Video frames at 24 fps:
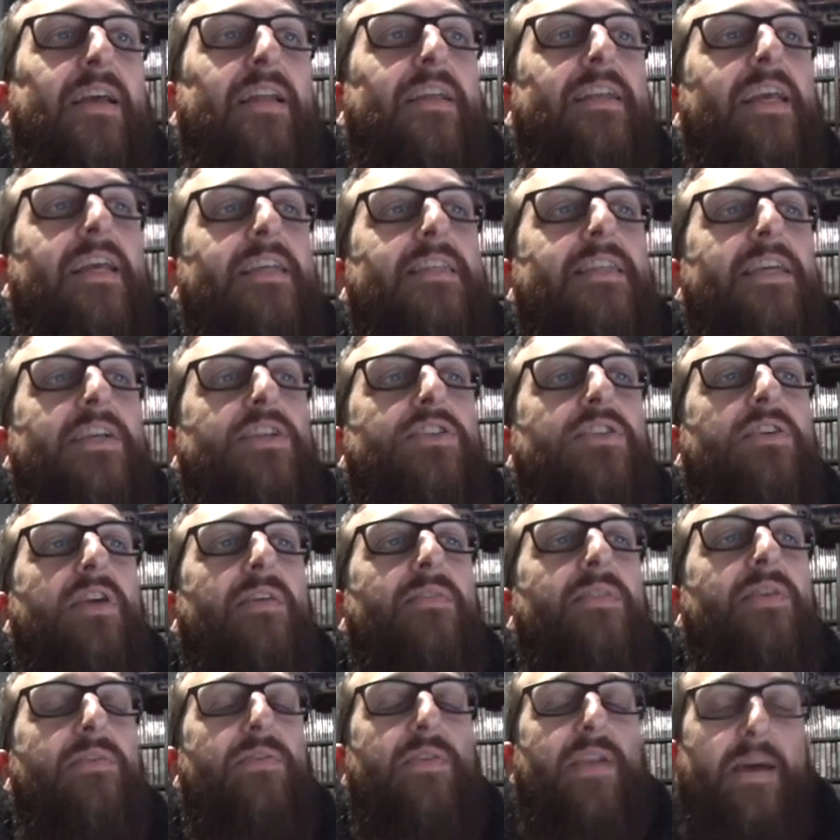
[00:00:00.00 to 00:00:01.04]
yes, they do
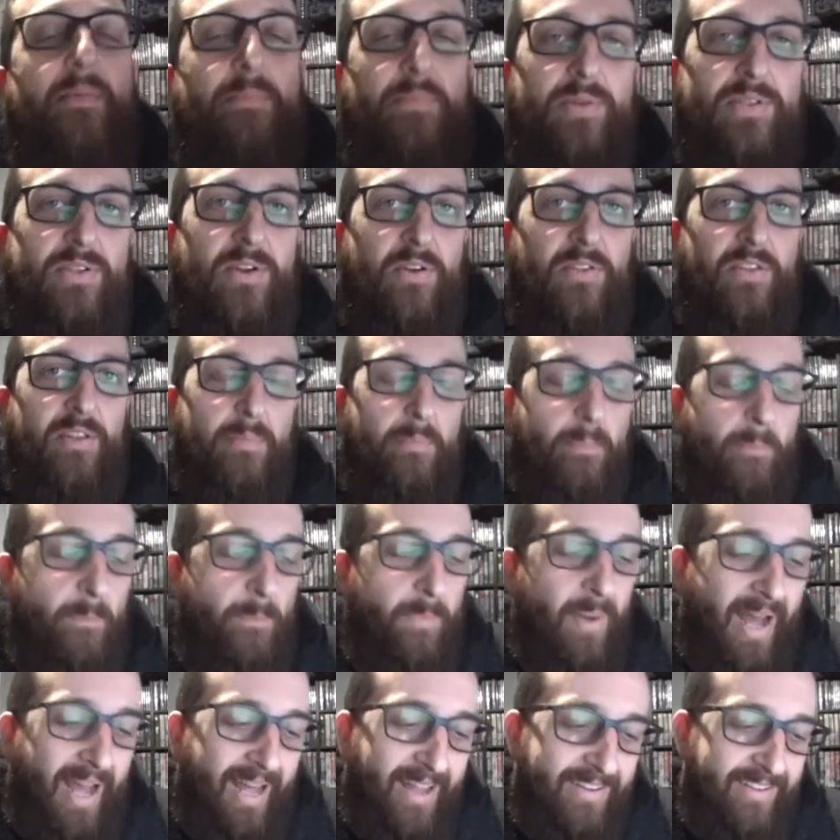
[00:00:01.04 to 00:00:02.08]
have little numbers on them,
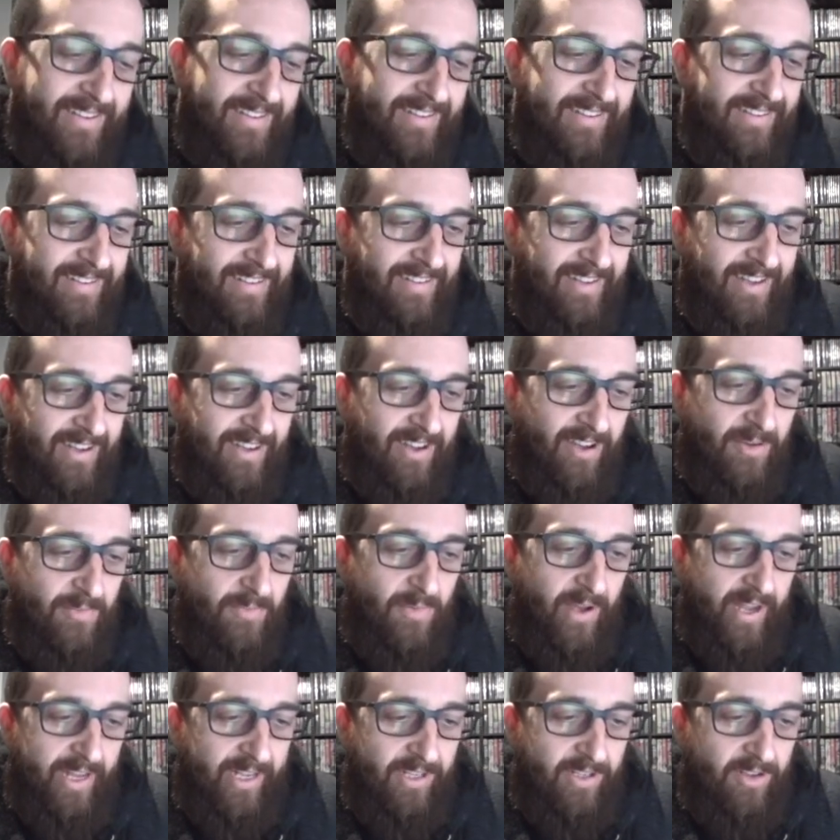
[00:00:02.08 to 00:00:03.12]
but, oh
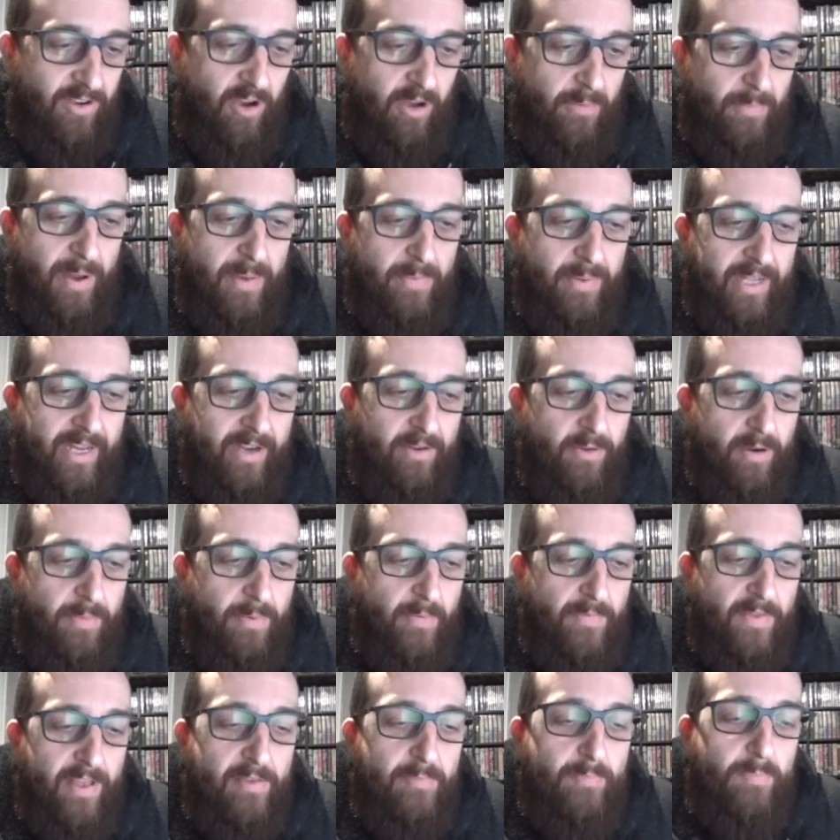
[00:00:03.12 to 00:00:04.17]
my God, people are getting ripped
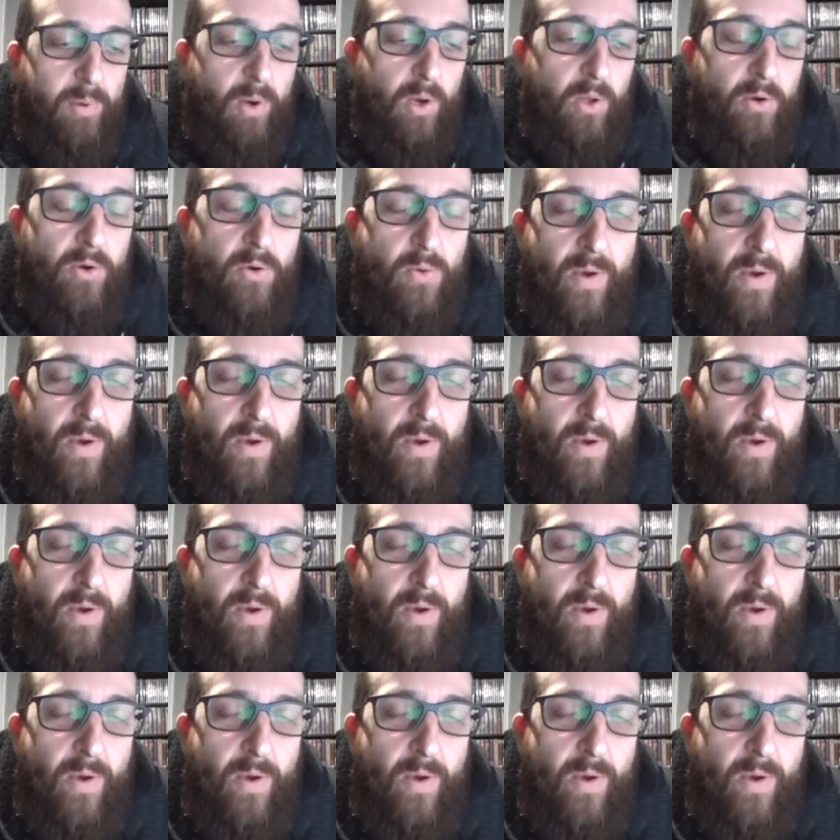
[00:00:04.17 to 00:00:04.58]
off. These blue